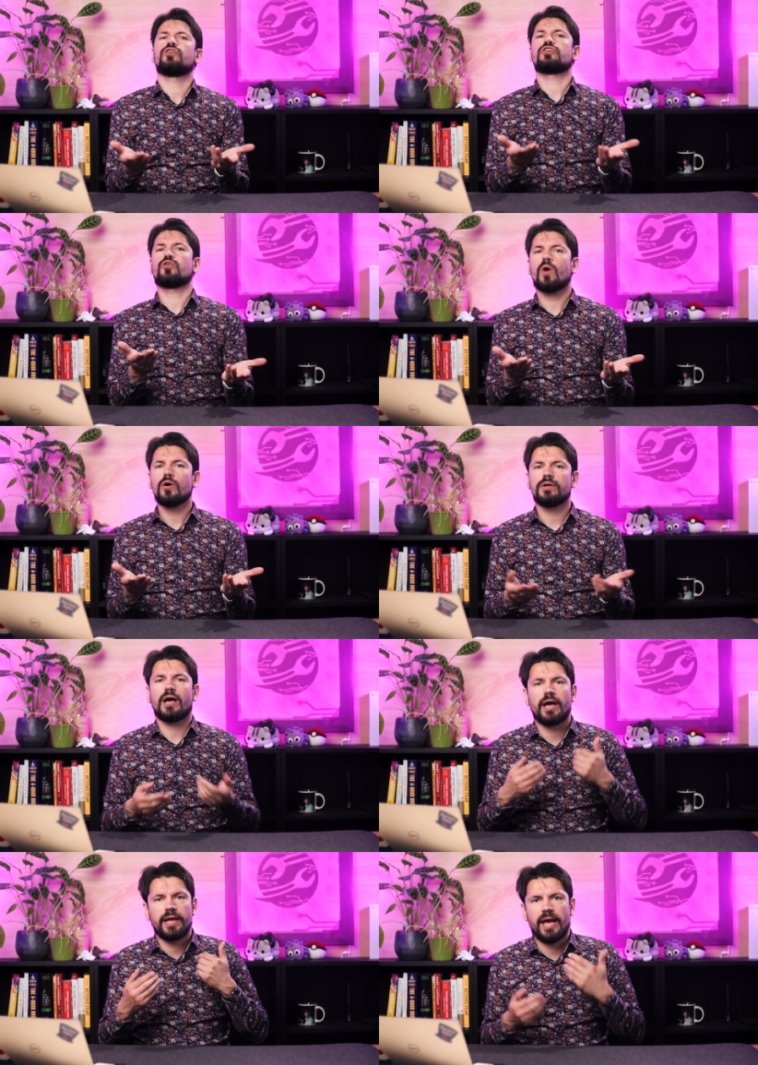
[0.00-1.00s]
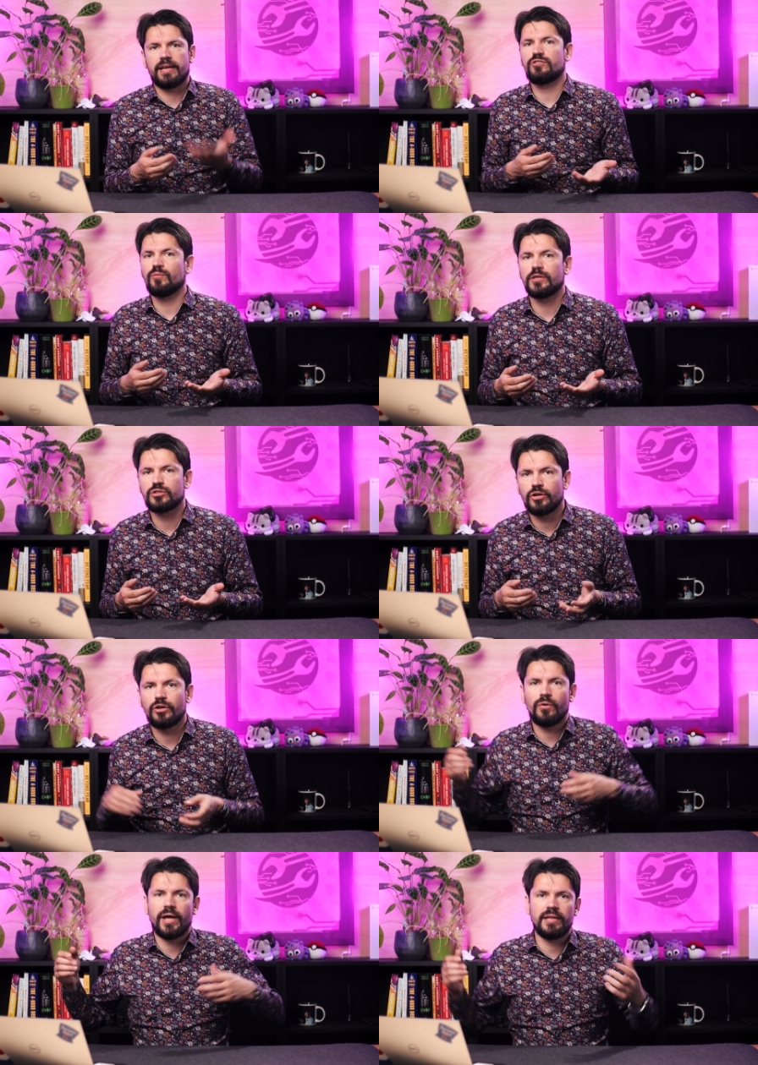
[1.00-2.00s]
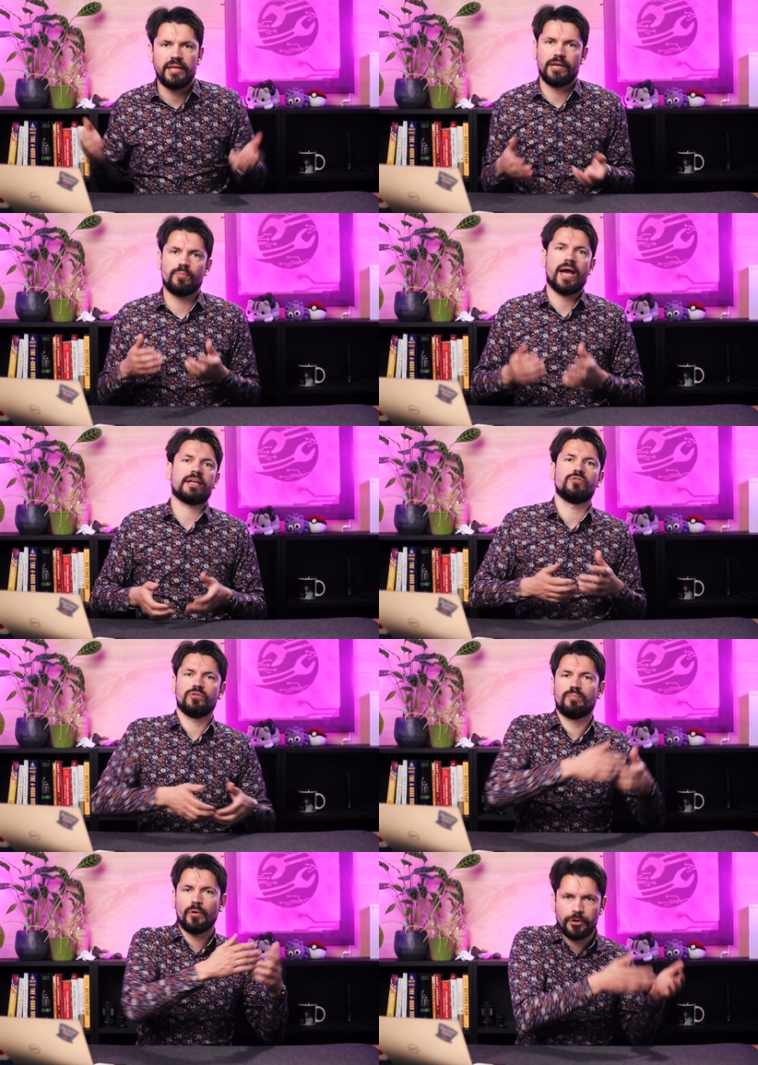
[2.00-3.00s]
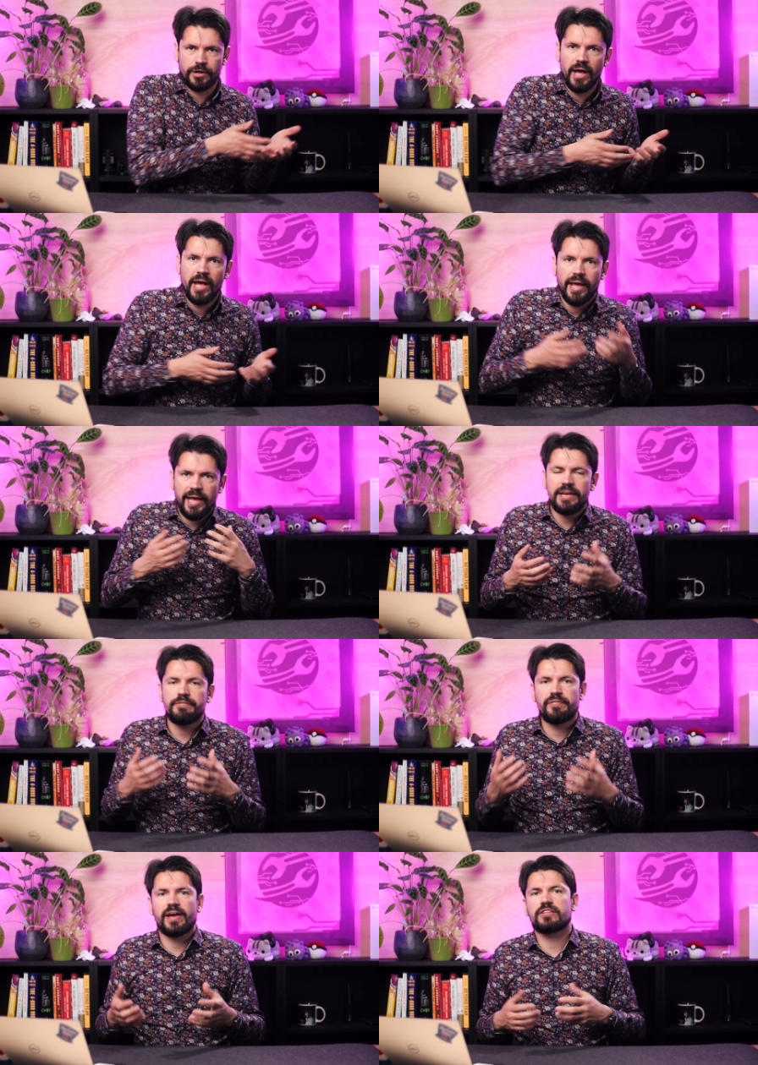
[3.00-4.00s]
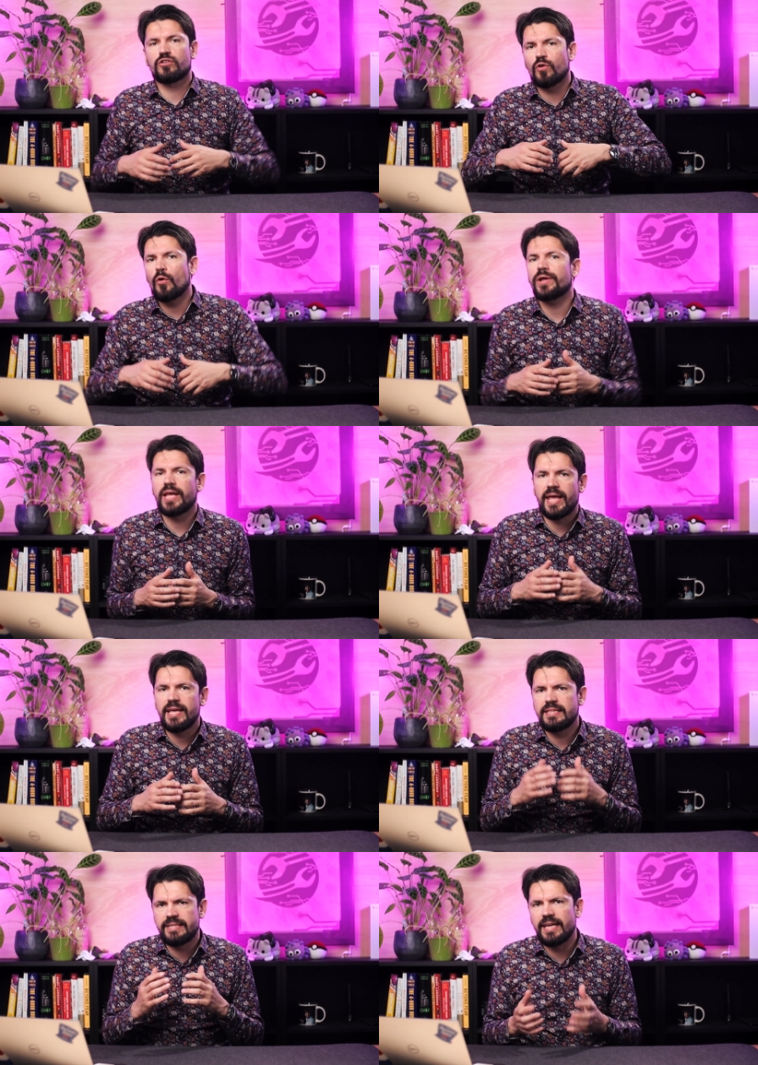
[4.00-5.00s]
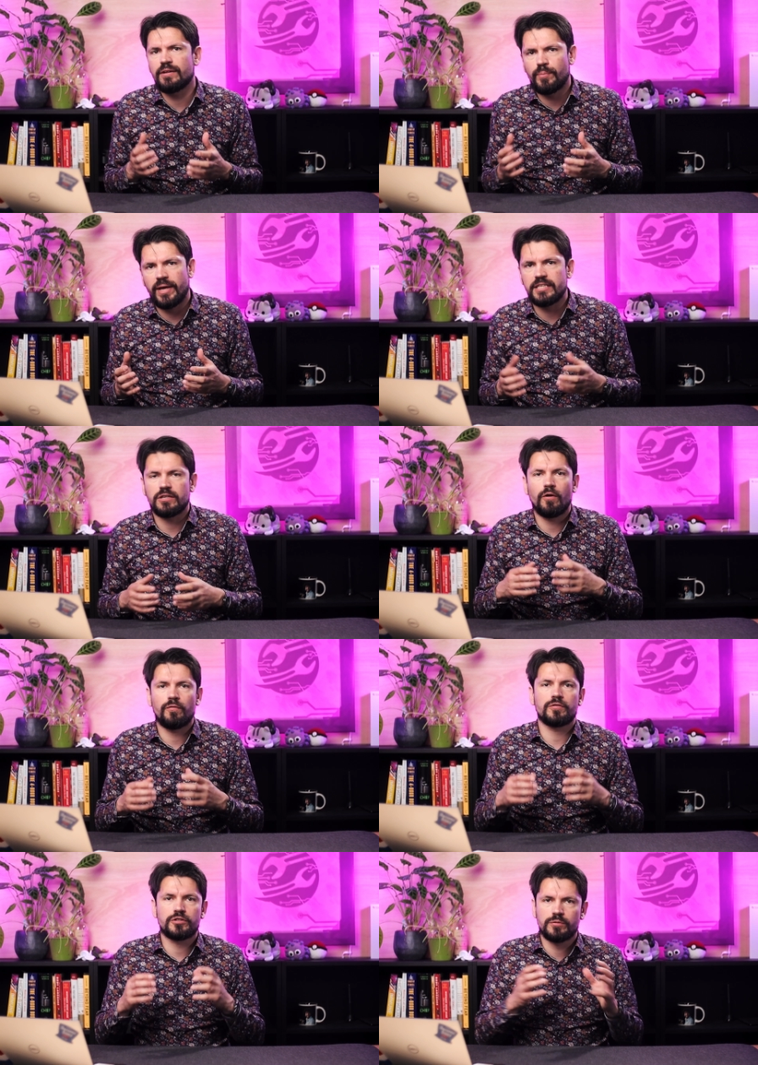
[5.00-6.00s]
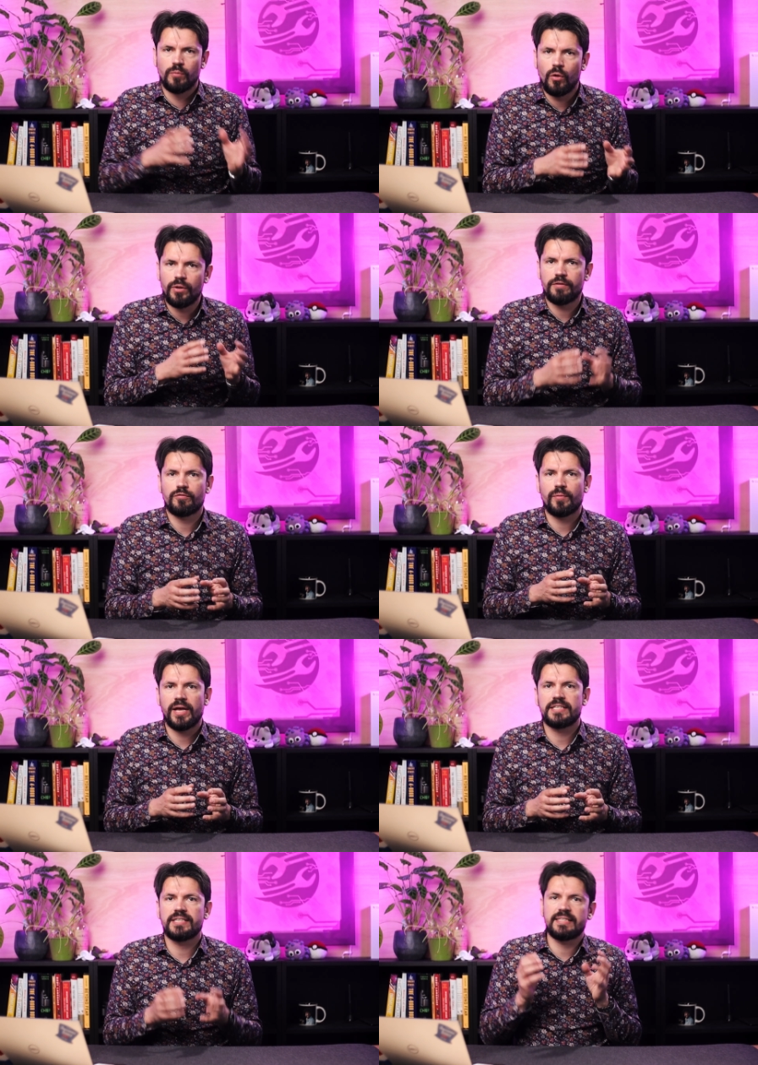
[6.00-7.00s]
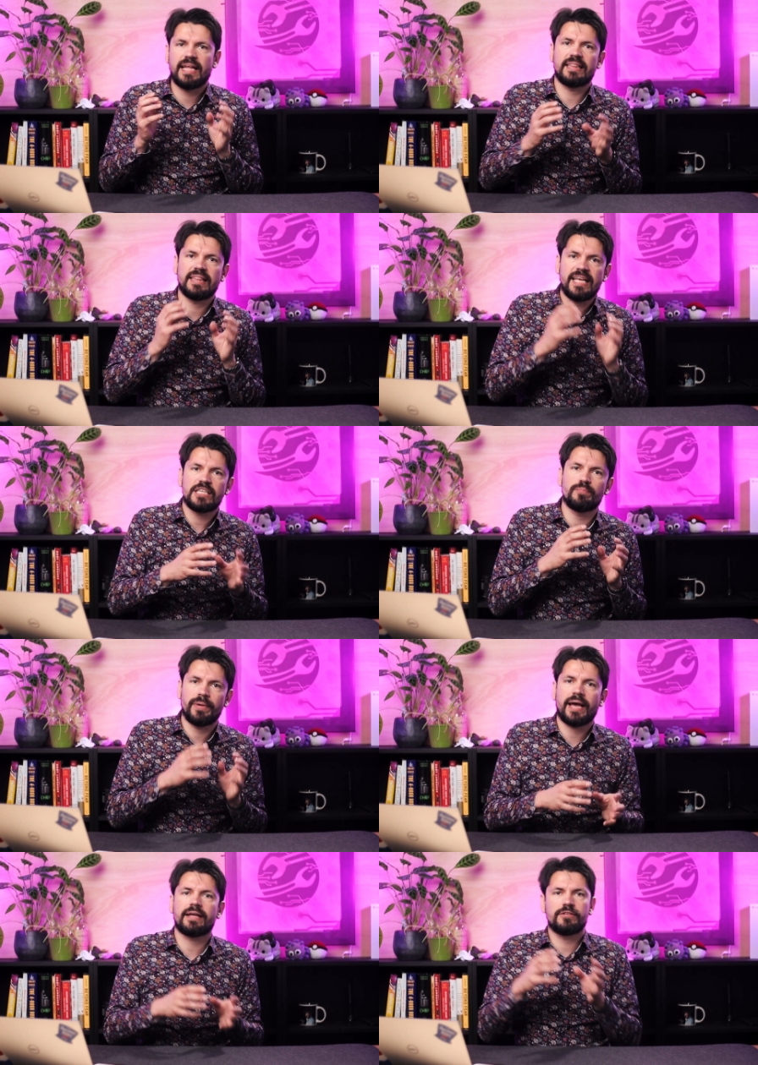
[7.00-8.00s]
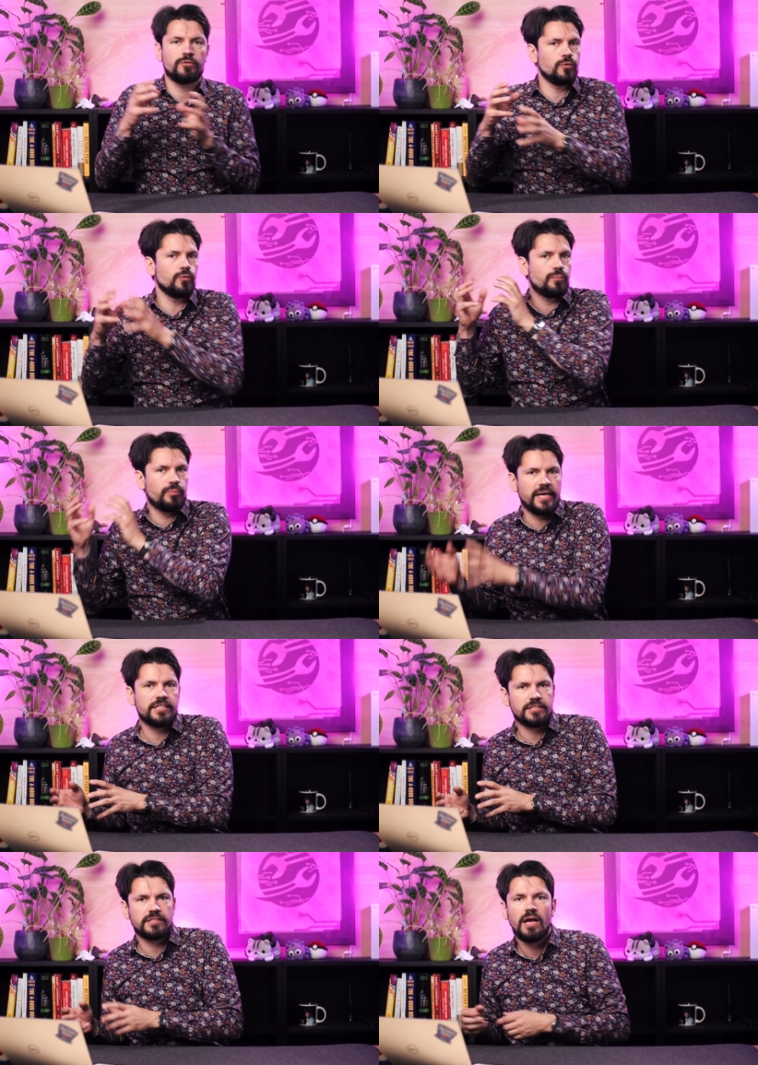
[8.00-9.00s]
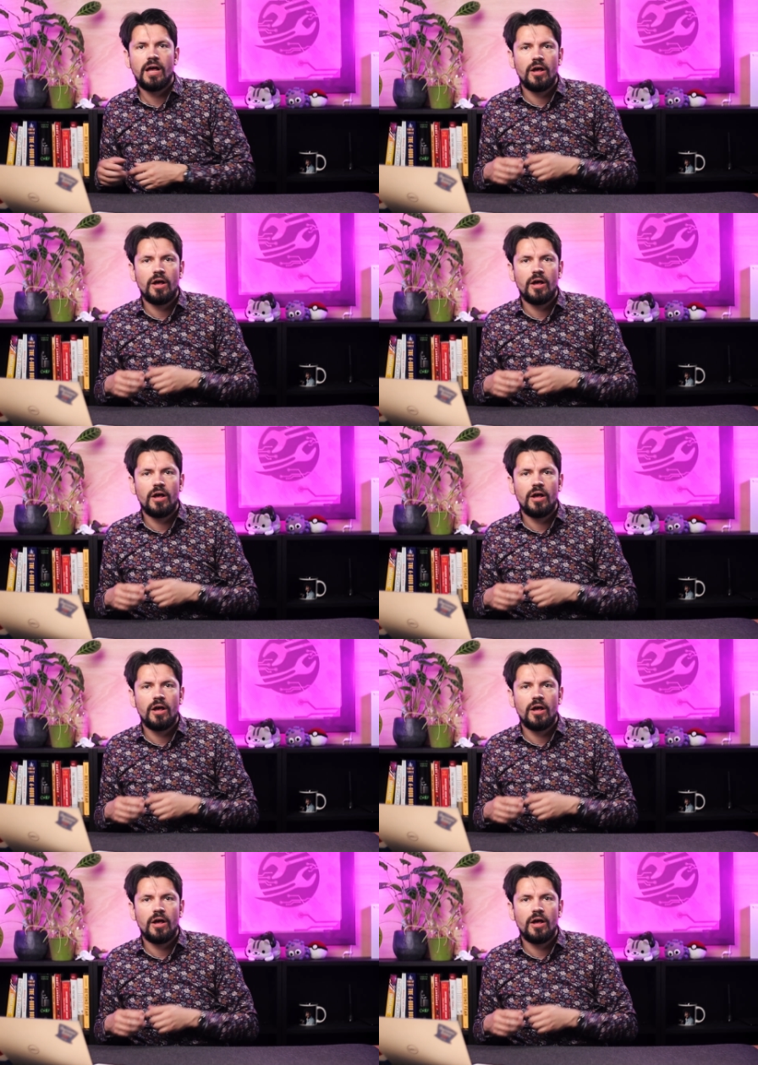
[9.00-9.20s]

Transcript: a good quote, I added to my journal and link back to the book. In effect, growing a database of small information that links back to pages.